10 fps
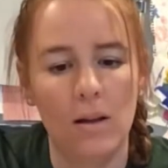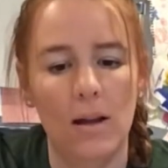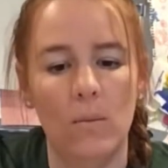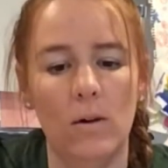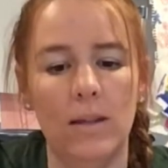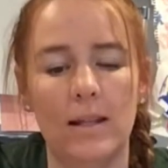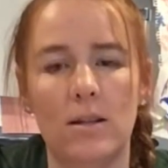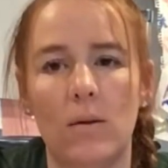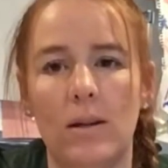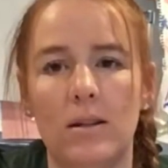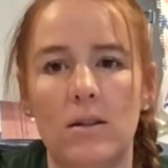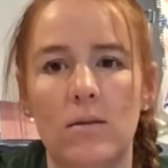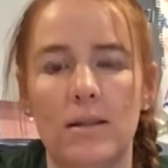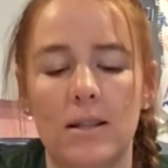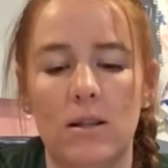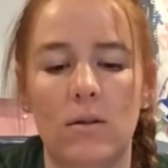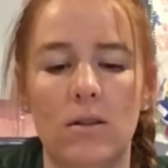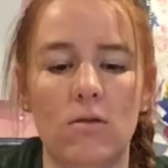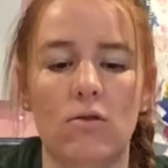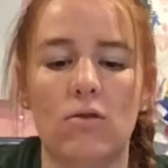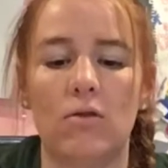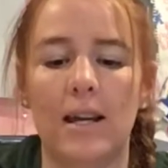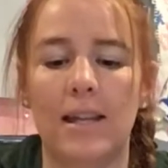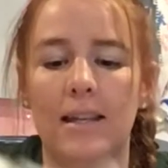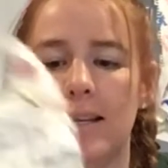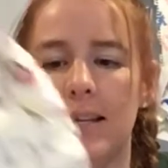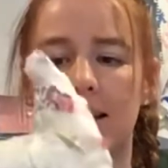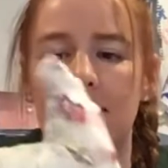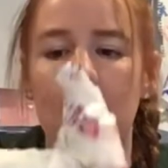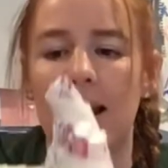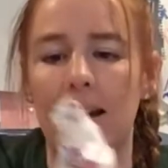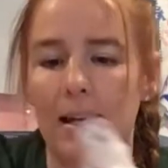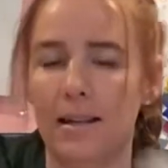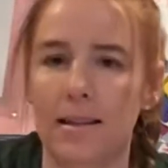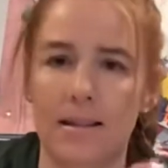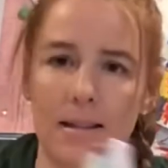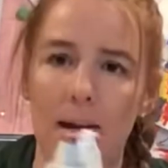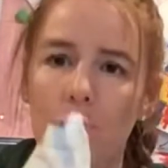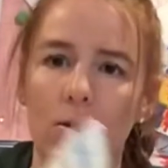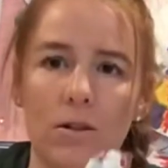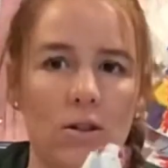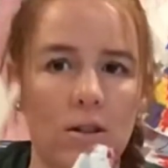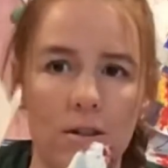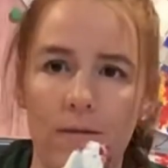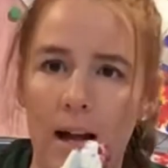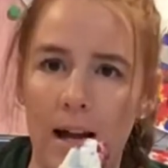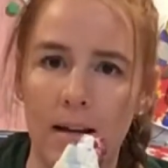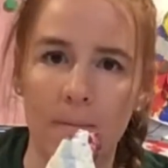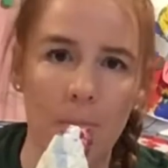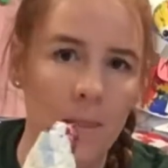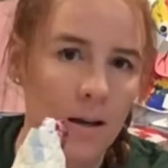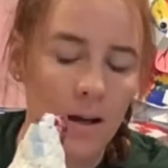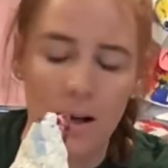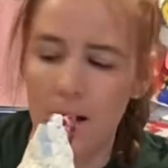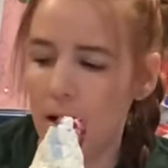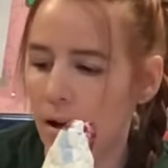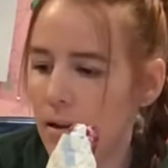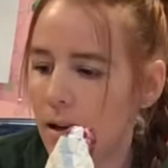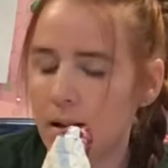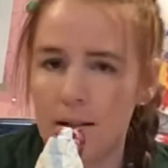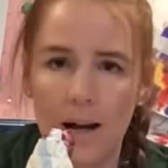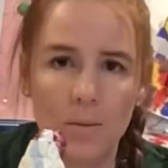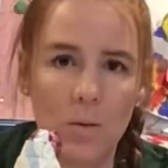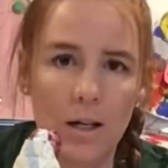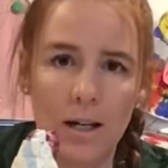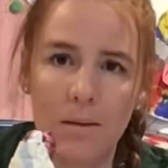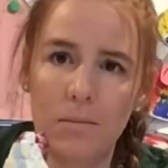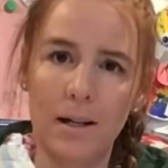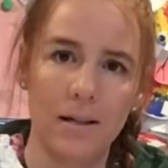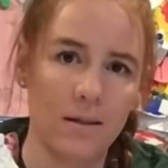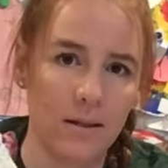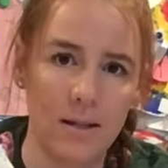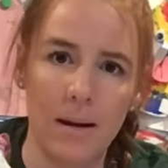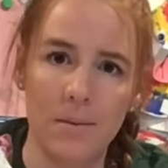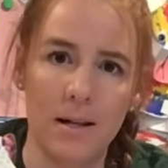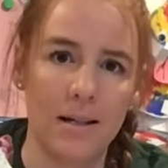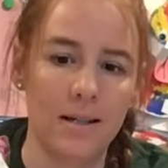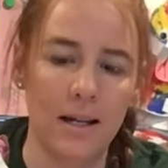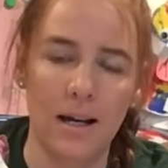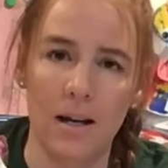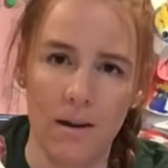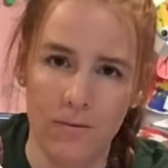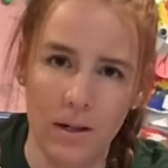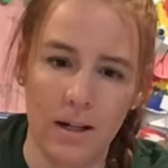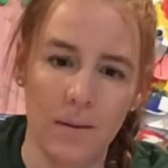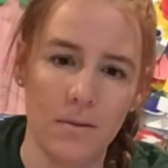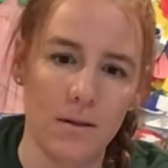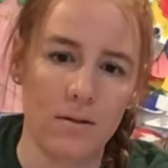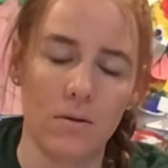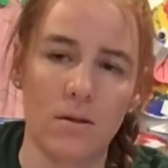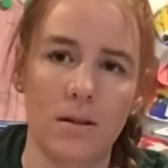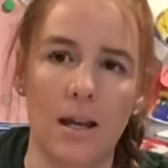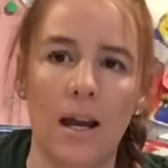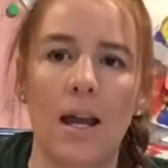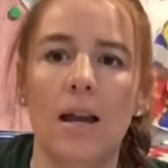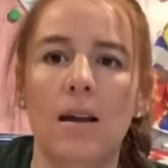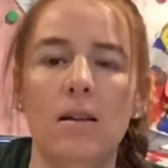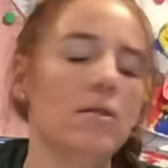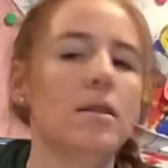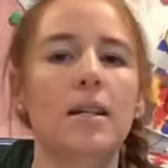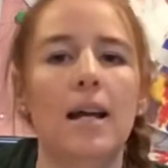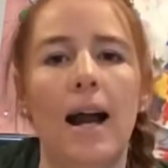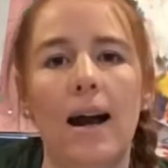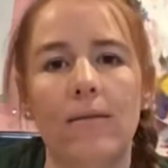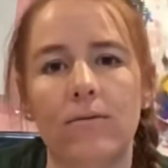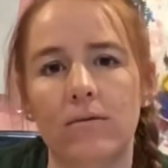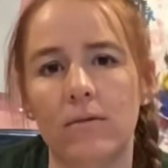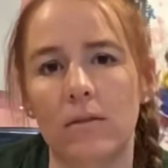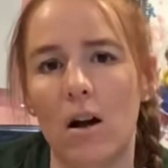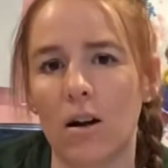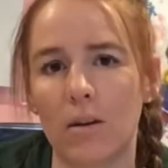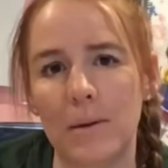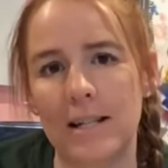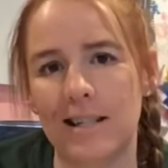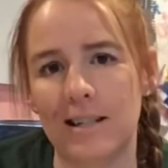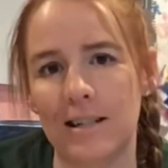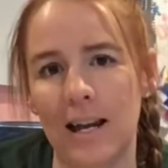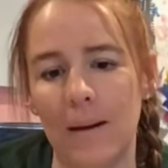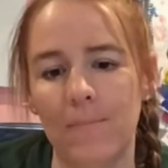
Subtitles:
And what that's going to do is that's going to strengthen it and tighten it. This tape works just fine. A lot of times we get complaints that the tape's not sticky enough when it comes to this sorts of thing. You just need to have longer pieces of tape.